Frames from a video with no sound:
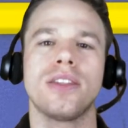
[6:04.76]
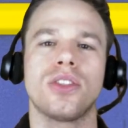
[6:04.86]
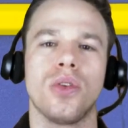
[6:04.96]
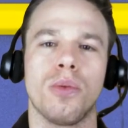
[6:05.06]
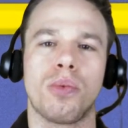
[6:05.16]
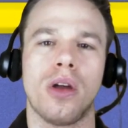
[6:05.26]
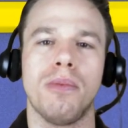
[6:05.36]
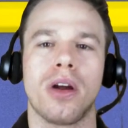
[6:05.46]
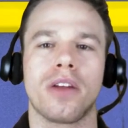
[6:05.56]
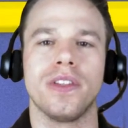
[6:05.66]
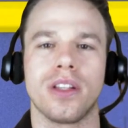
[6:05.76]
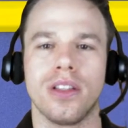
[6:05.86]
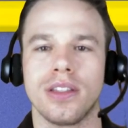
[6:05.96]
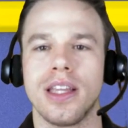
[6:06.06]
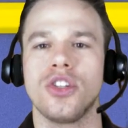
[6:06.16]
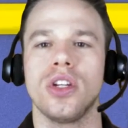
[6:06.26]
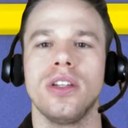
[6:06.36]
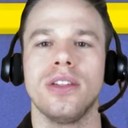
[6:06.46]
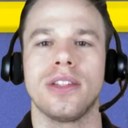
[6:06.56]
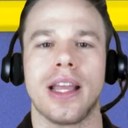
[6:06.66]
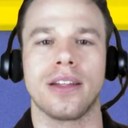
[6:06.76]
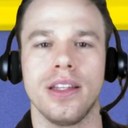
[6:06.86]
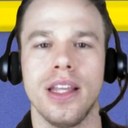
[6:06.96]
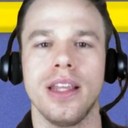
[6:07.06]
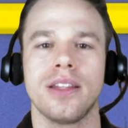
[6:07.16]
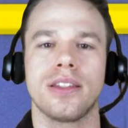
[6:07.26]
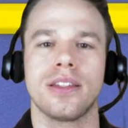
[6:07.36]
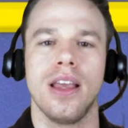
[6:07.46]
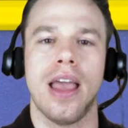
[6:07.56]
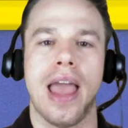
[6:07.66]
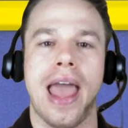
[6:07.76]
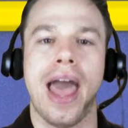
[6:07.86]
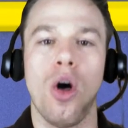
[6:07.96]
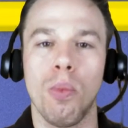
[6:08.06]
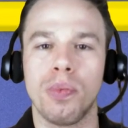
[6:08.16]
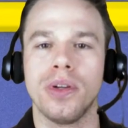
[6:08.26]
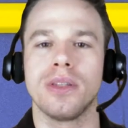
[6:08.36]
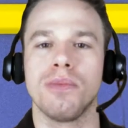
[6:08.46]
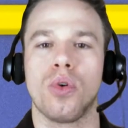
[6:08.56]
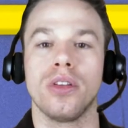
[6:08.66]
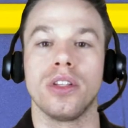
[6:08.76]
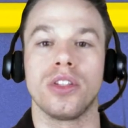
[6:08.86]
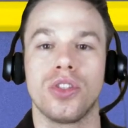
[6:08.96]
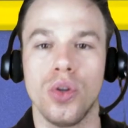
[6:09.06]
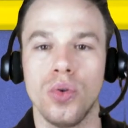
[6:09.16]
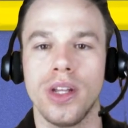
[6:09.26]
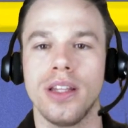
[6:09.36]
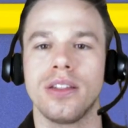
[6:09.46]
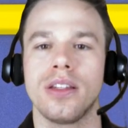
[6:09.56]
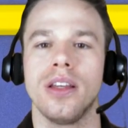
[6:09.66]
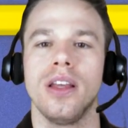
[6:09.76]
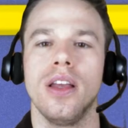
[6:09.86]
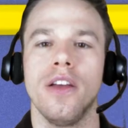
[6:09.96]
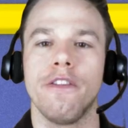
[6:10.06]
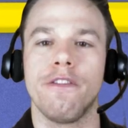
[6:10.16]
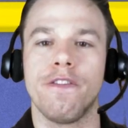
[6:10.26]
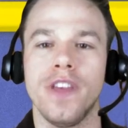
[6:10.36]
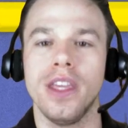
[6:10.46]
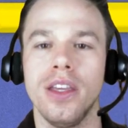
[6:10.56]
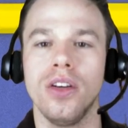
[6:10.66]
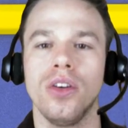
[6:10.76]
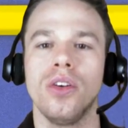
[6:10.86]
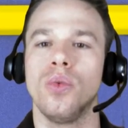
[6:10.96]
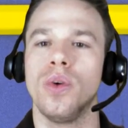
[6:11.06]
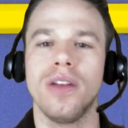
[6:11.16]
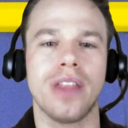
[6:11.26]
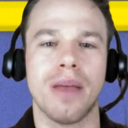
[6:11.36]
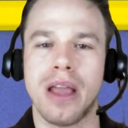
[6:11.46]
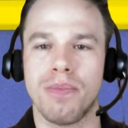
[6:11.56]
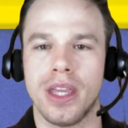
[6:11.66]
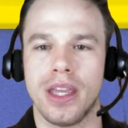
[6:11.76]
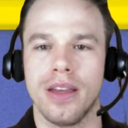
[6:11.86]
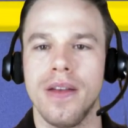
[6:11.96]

So they'll probably mark physicalization, techniques, help is important, the student, feel, whatever that might be.